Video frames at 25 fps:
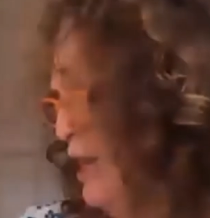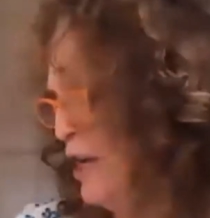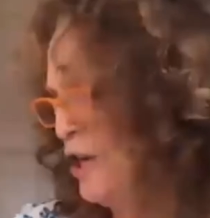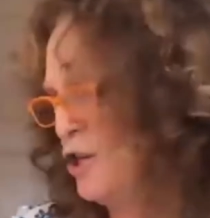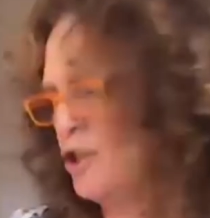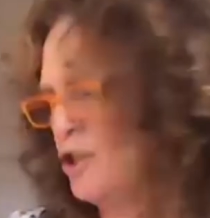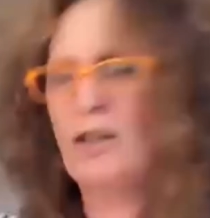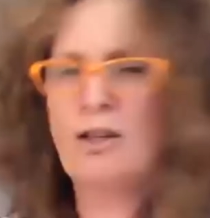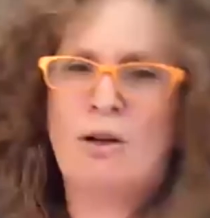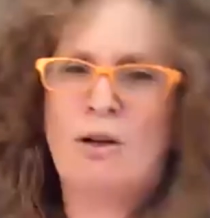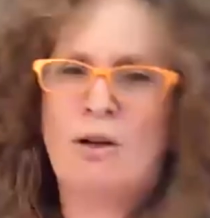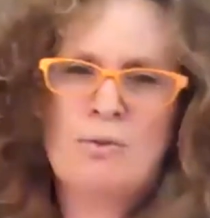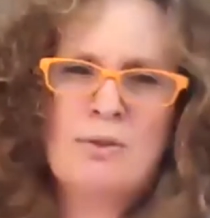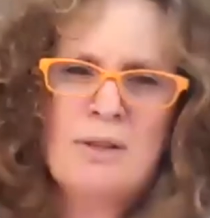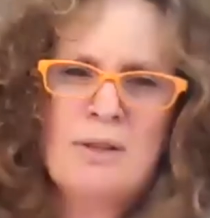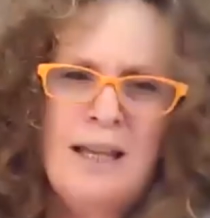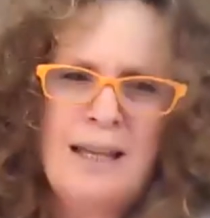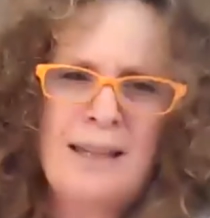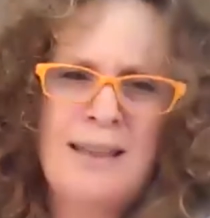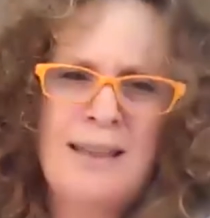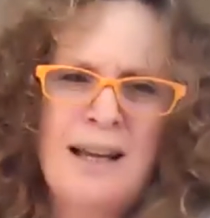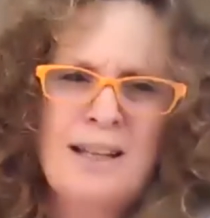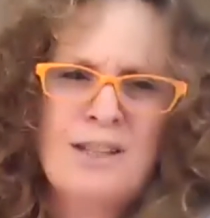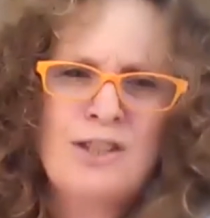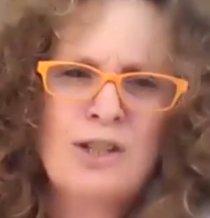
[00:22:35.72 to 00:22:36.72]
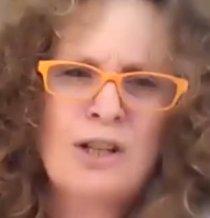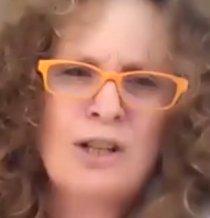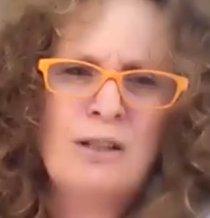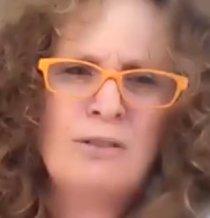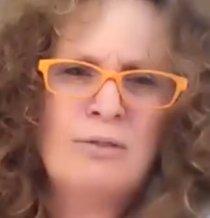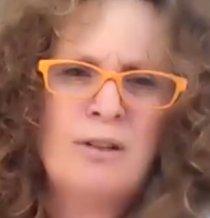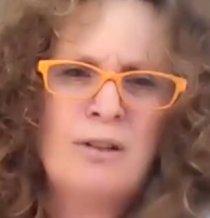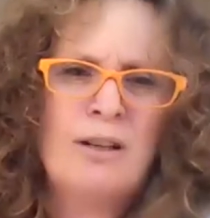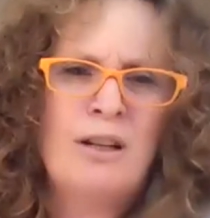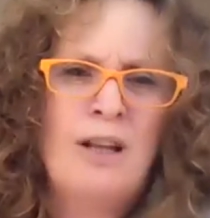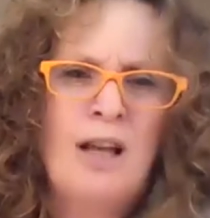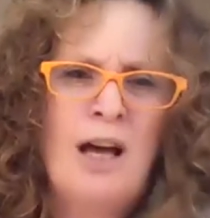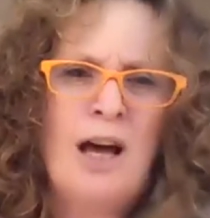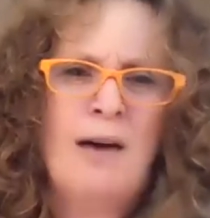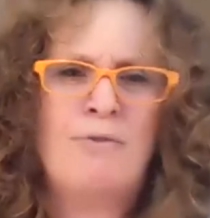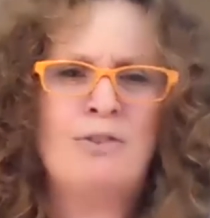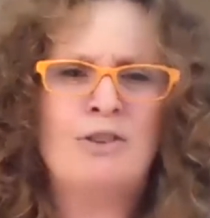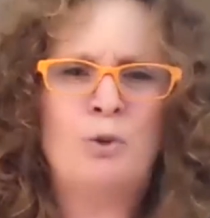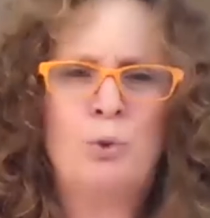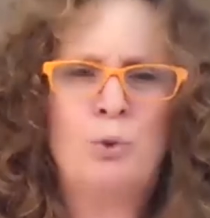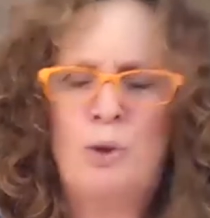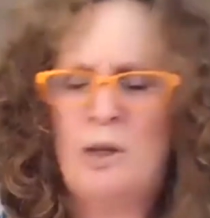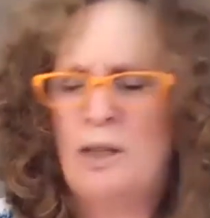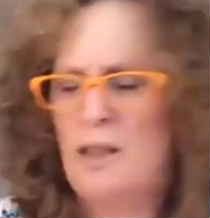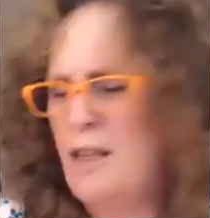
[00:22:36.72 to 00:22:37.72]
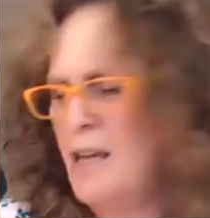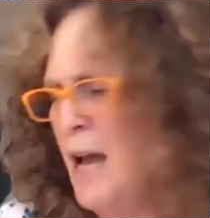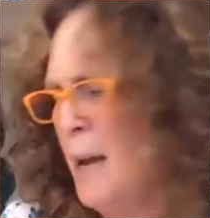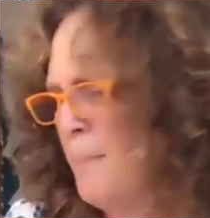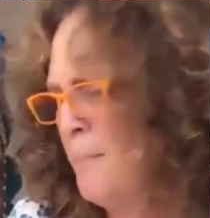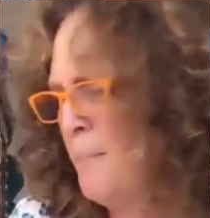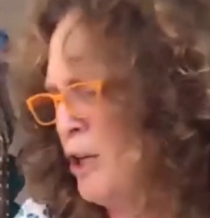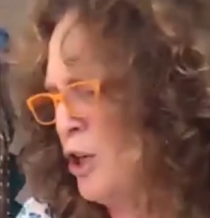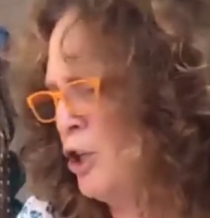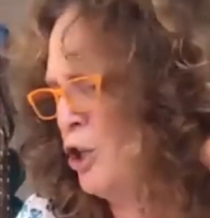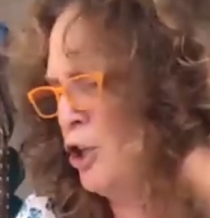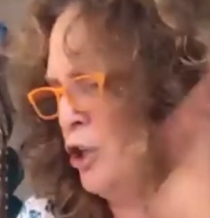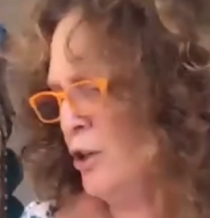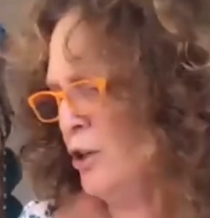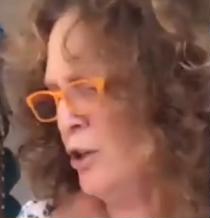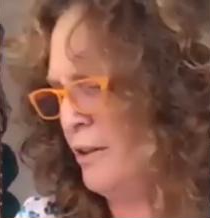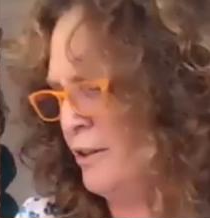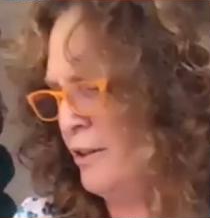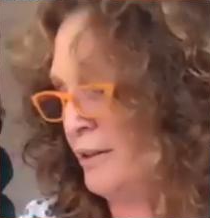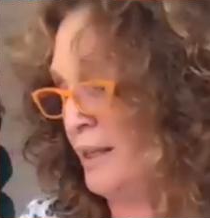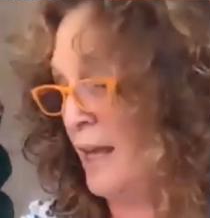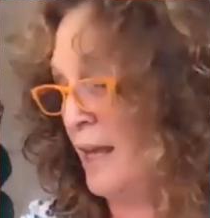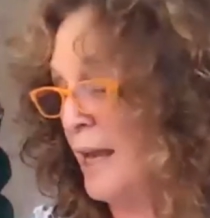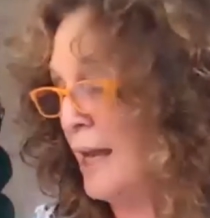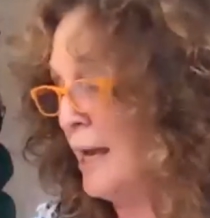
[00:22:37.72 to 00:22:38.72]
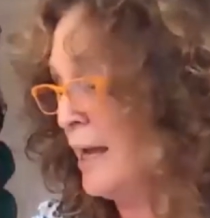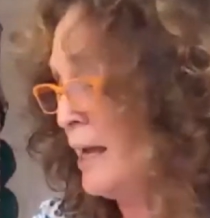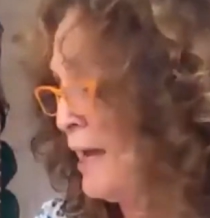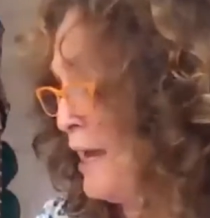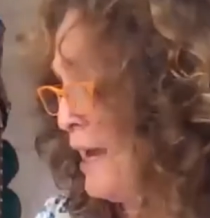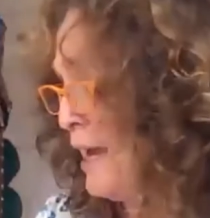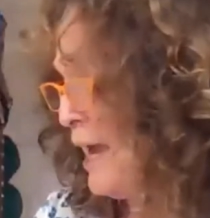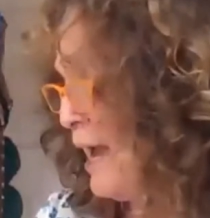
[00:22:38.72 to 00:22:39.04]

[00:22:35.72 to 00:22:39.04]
She goes like that. Children love doing the "I'm a girl" thing.